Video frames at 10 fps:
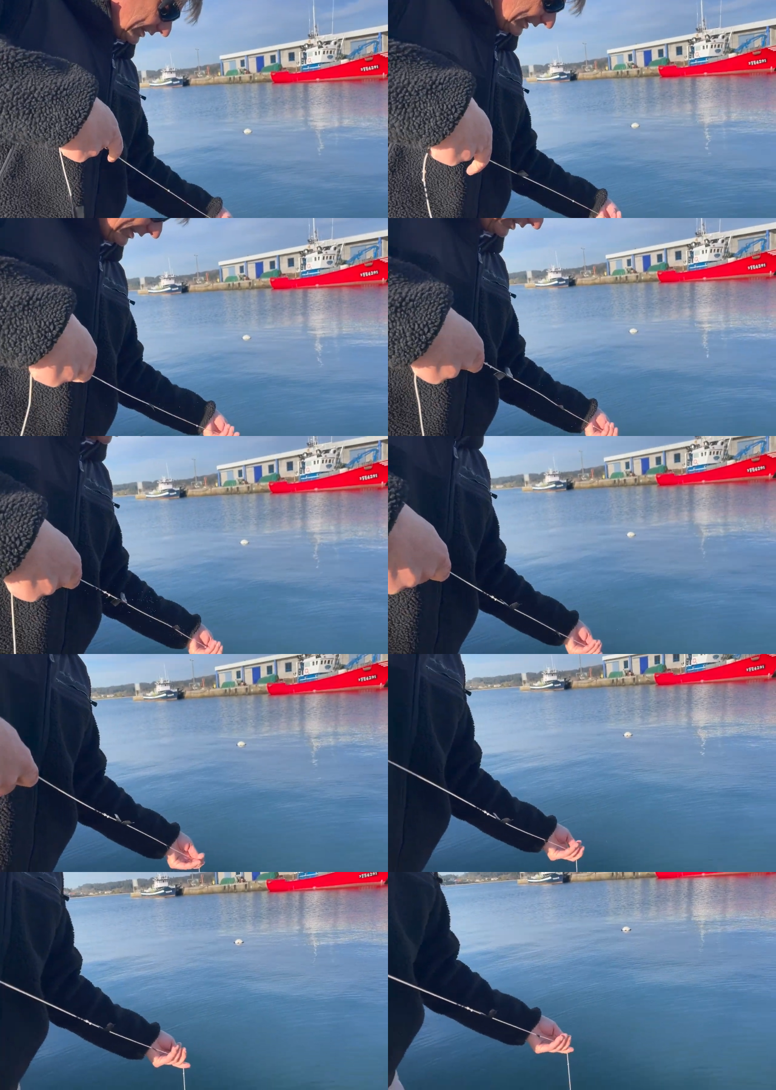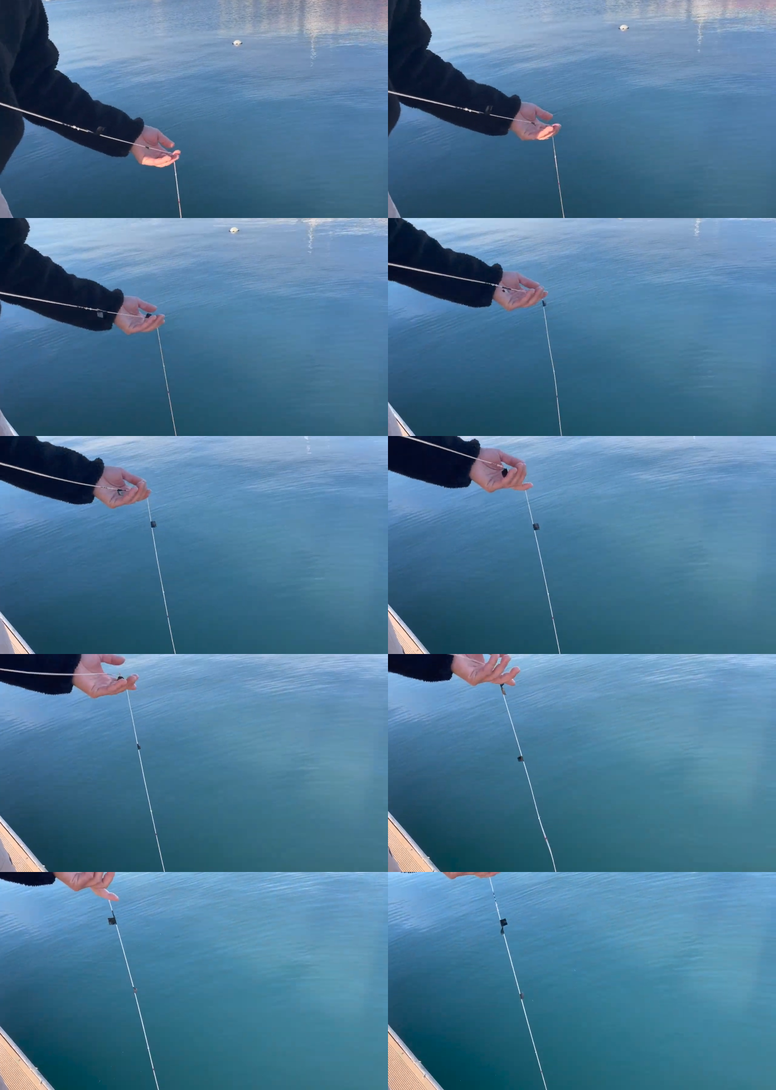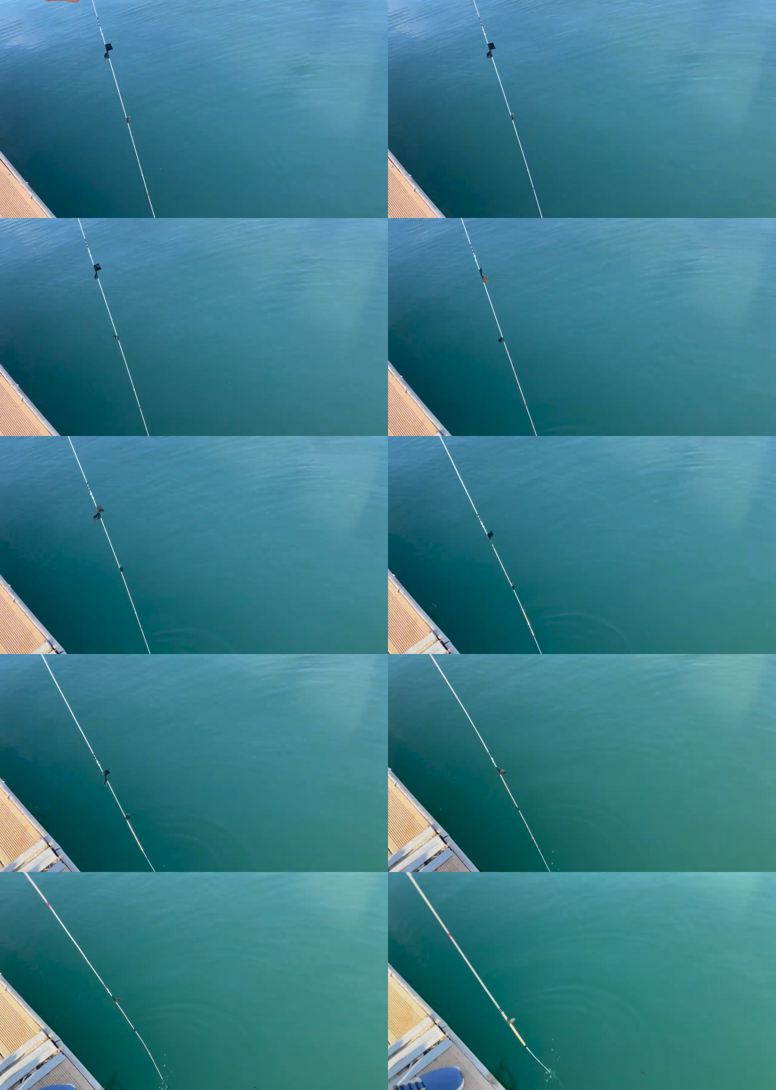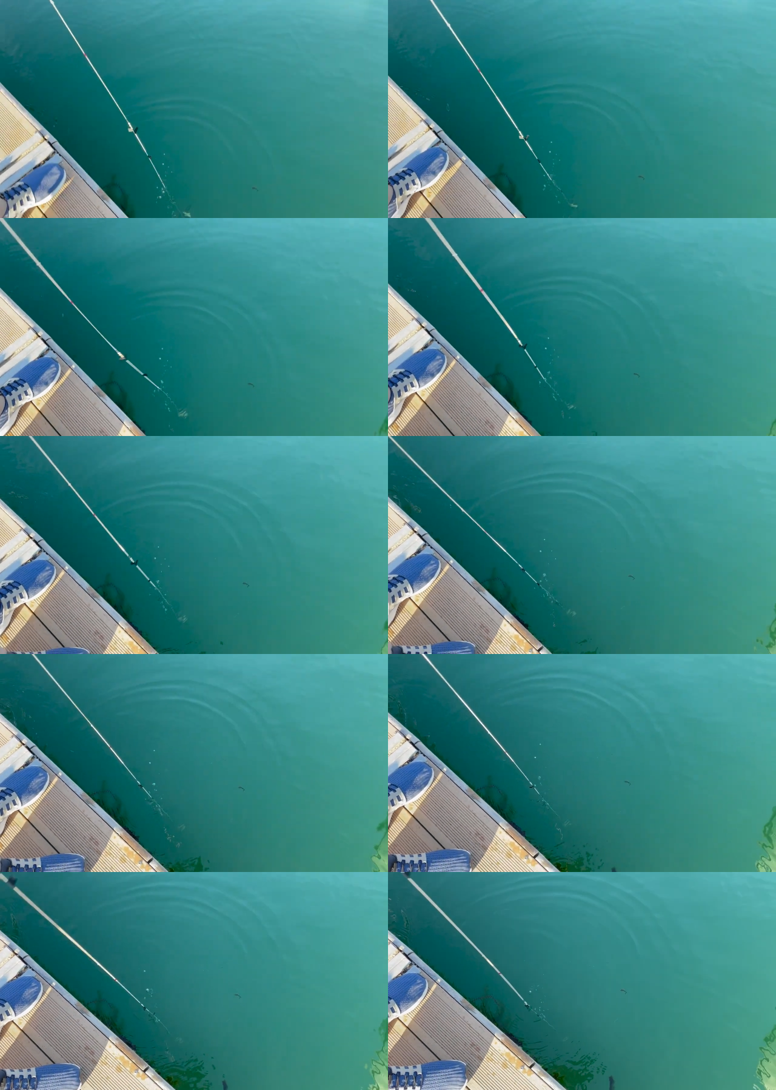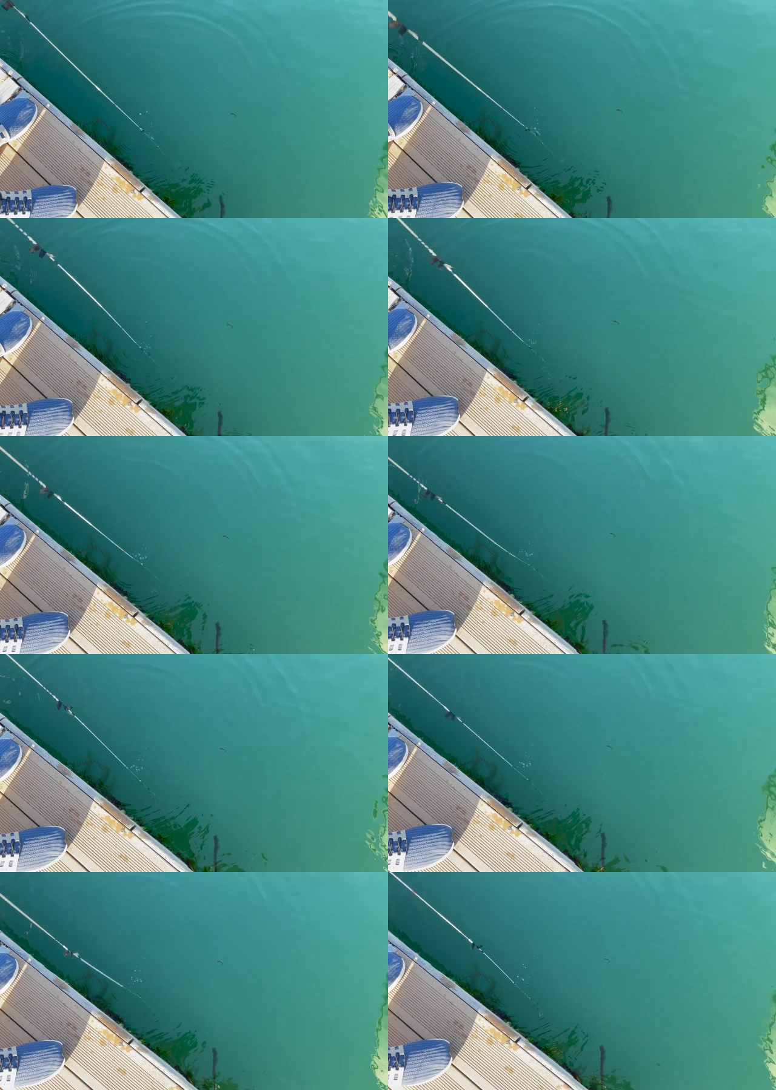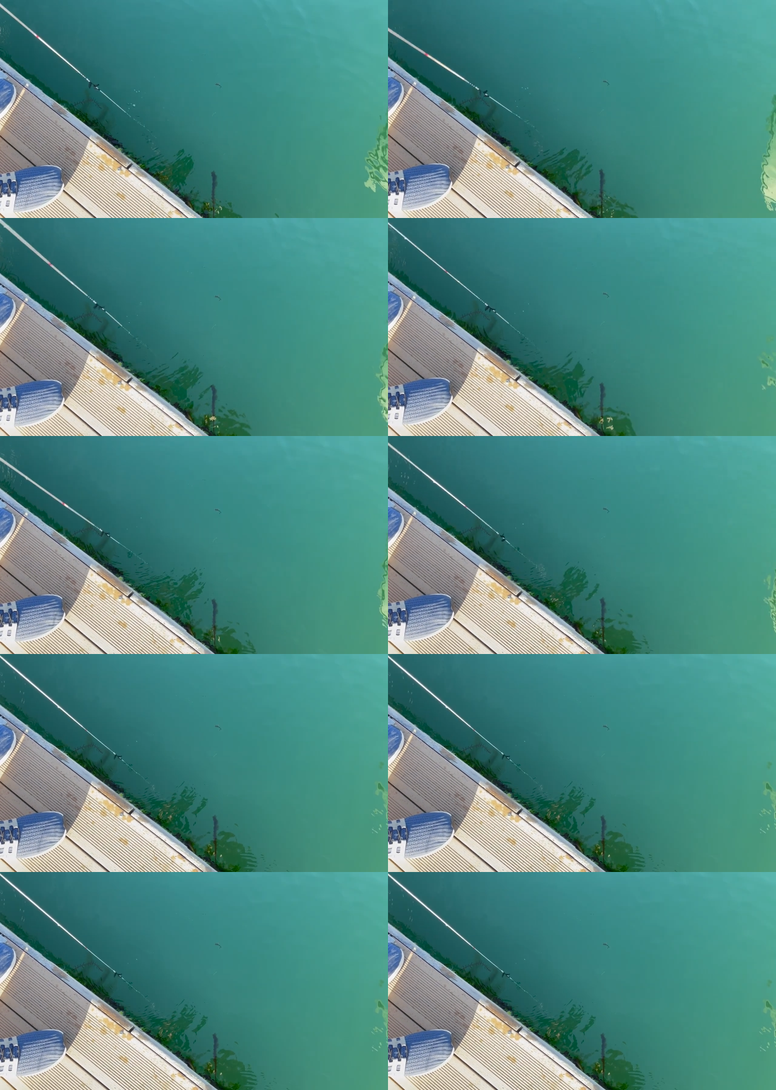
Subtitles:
[unreadable: no face in view]